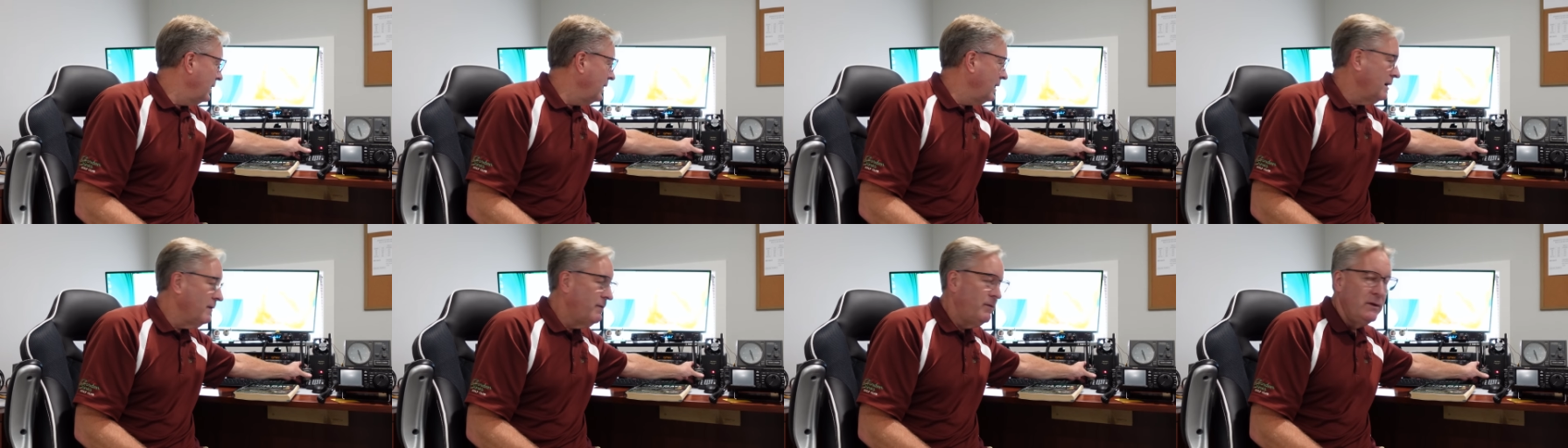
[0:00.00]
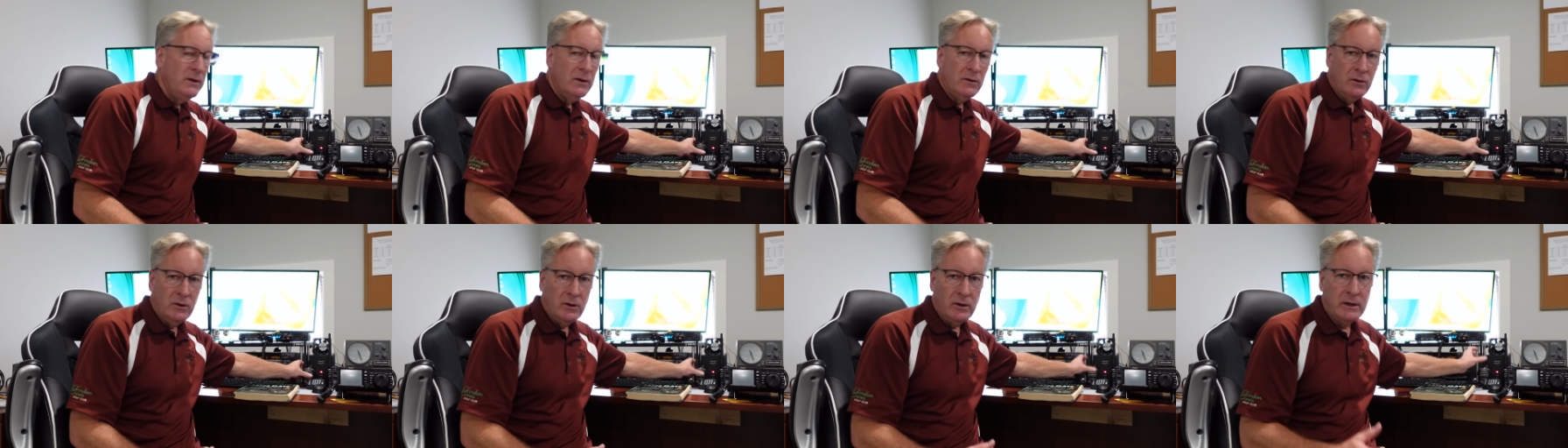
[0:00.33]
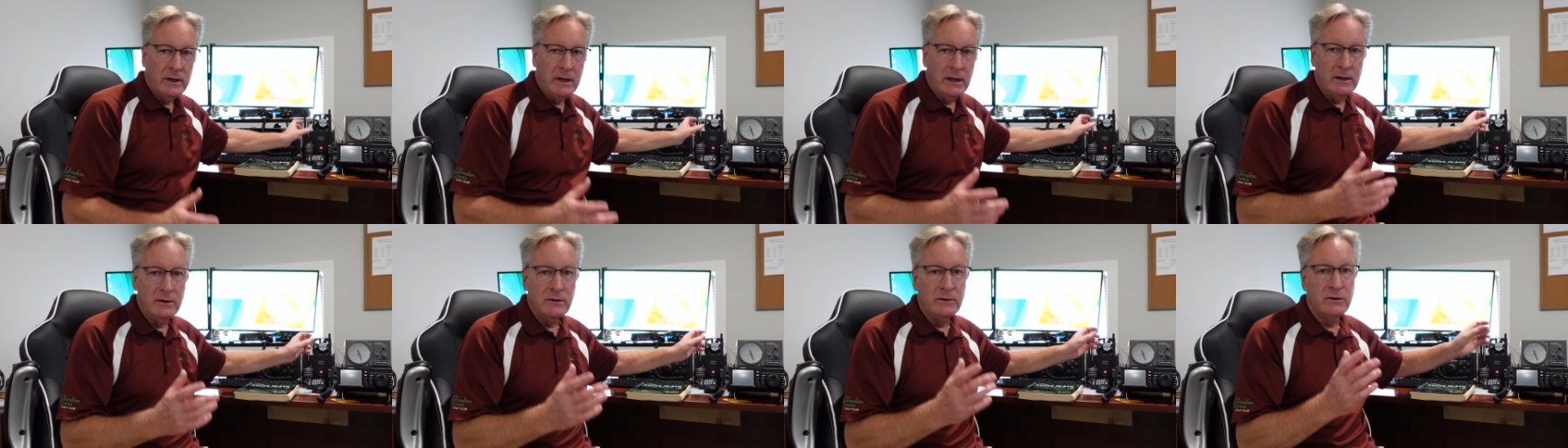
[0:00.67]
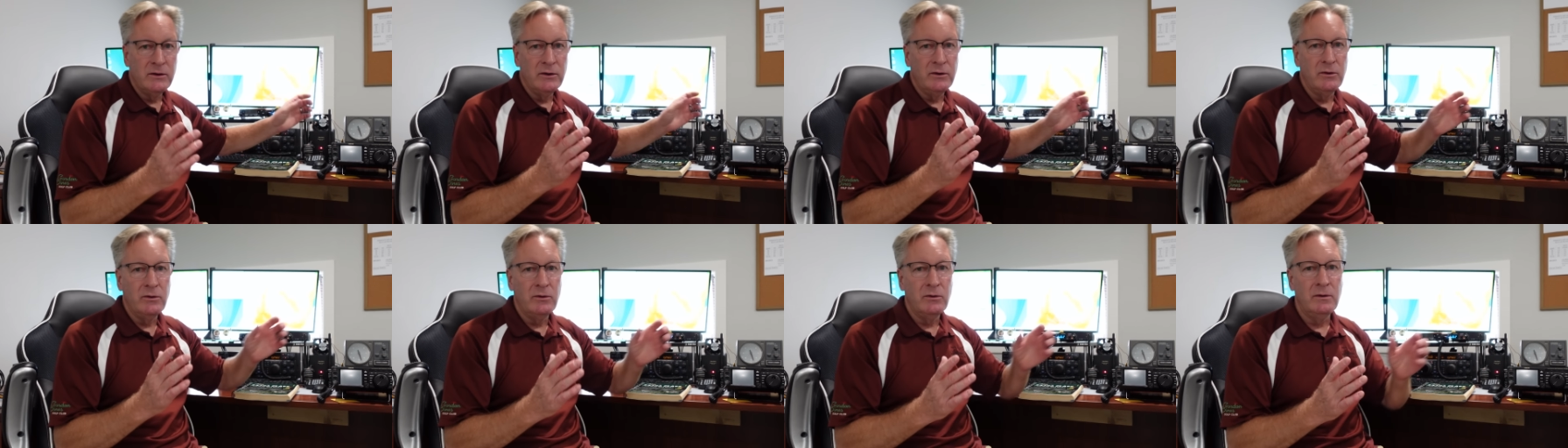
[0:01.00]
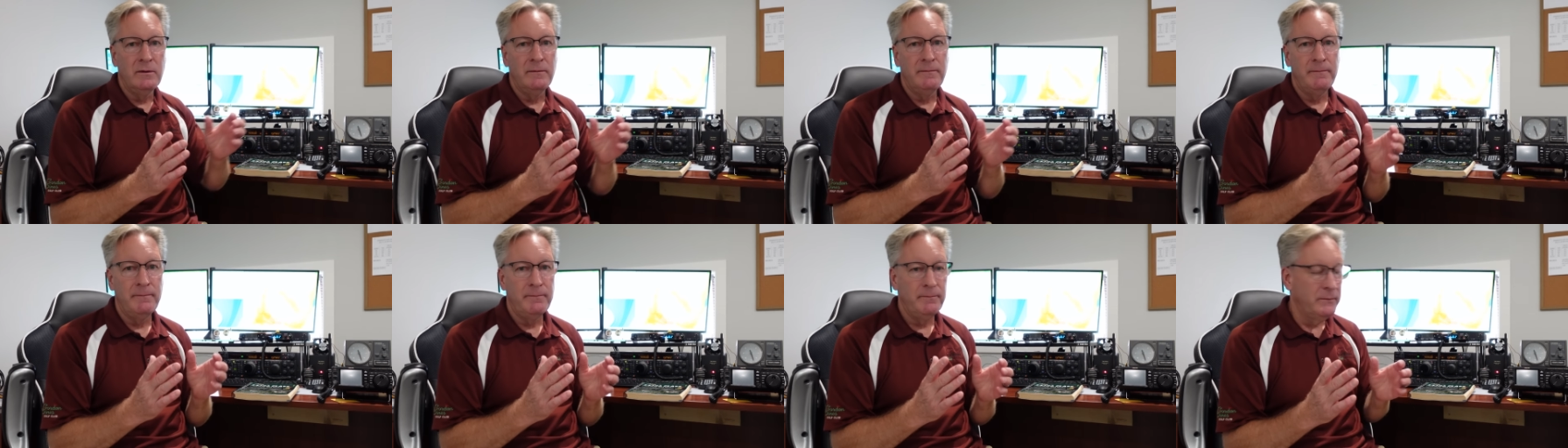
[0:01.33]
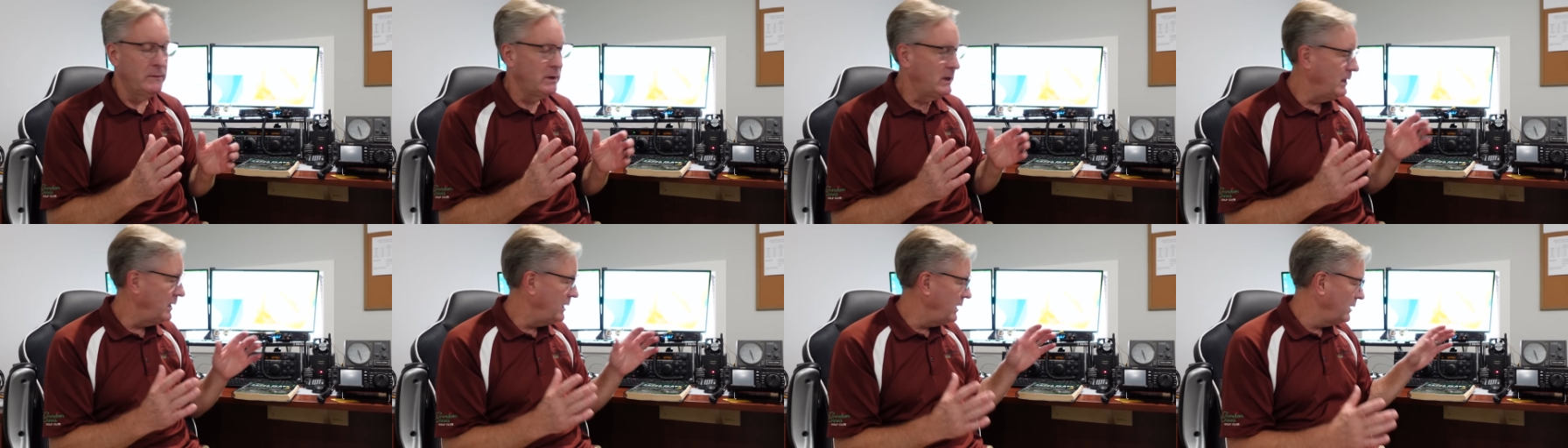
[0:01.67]
If you look into
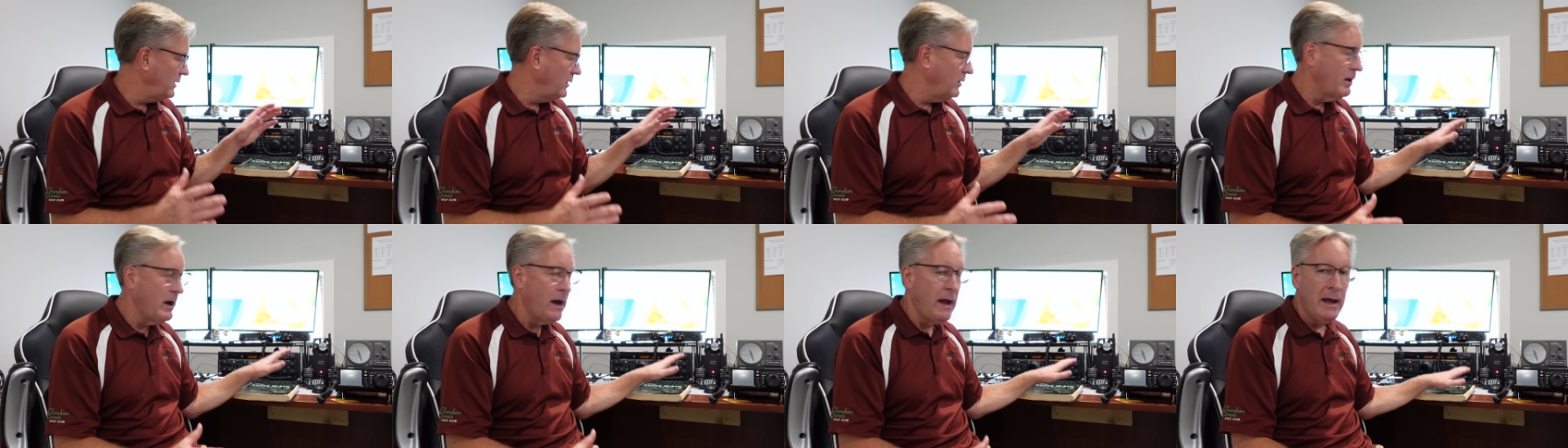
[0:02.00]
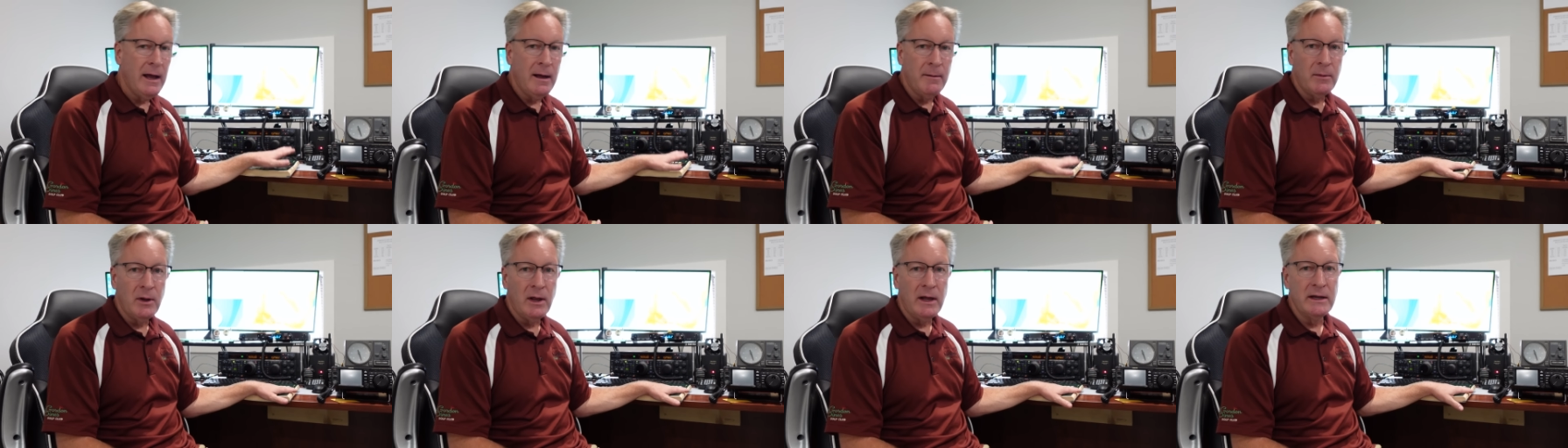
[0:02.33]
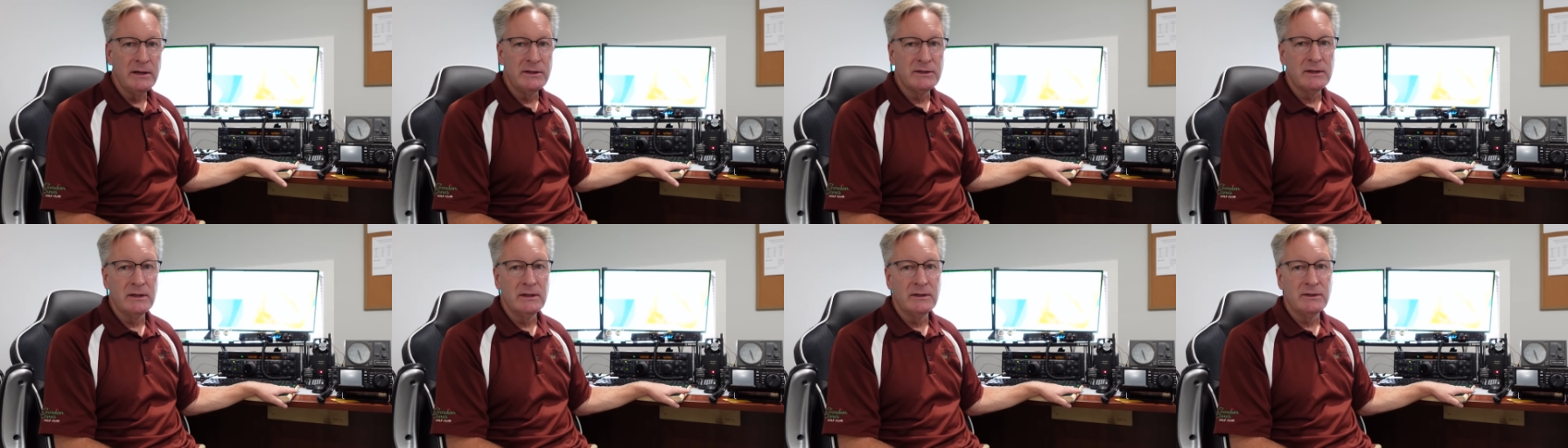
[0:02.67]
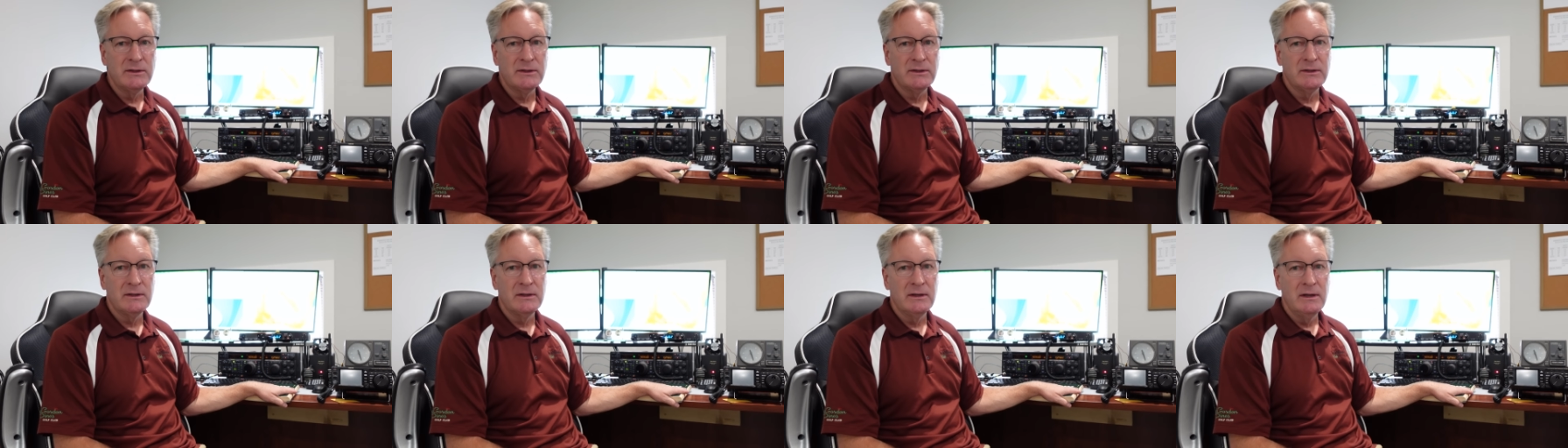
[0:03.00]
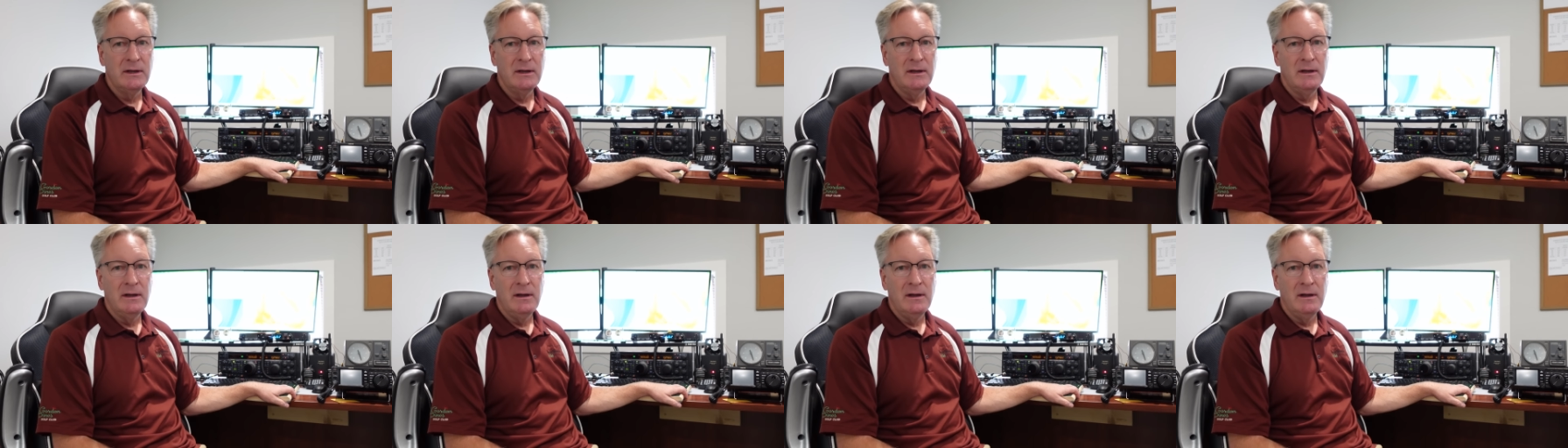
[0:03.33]
getting your ham license